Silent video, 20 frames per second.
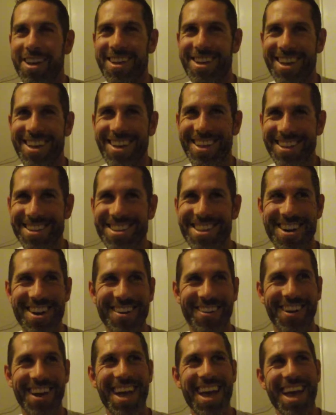No,
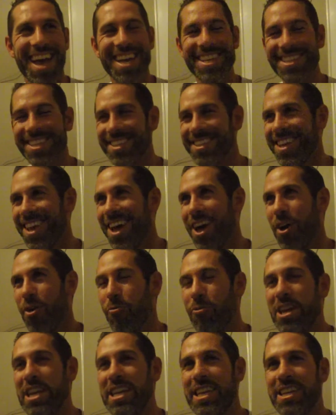it says
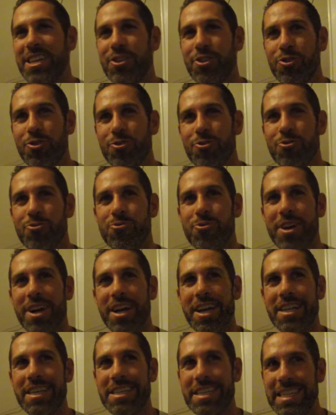we need to
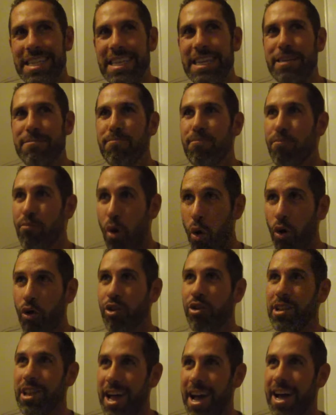
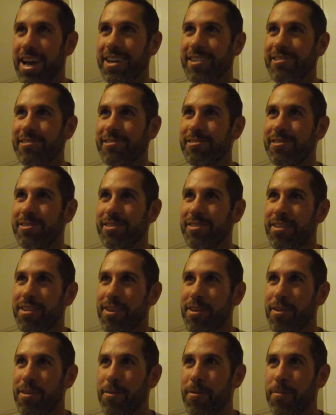demoralize,
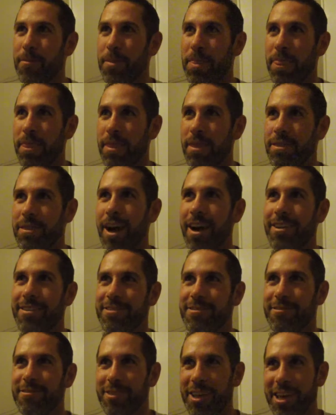not
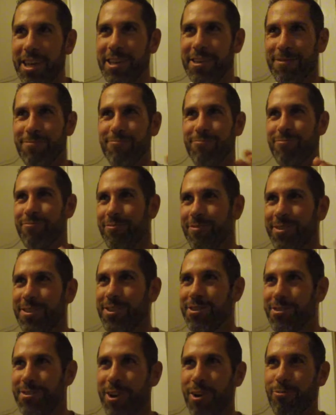like
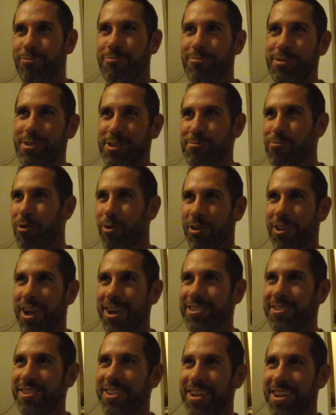
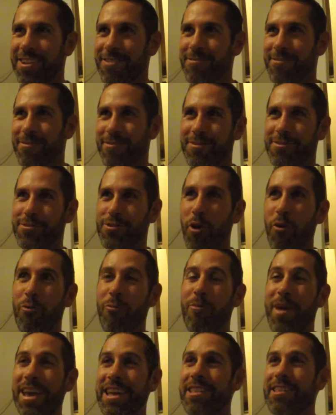demoralize. Don't
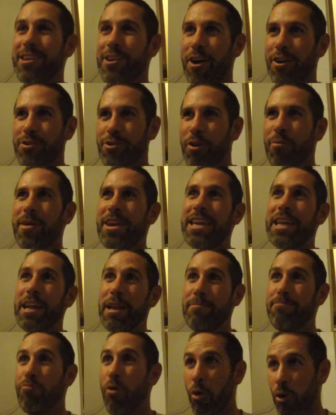make it a
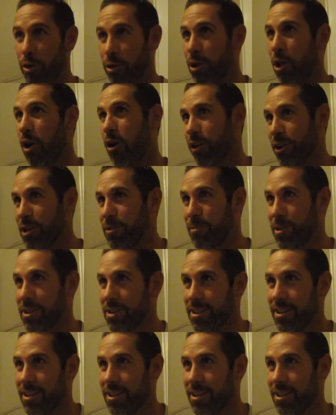moral argument.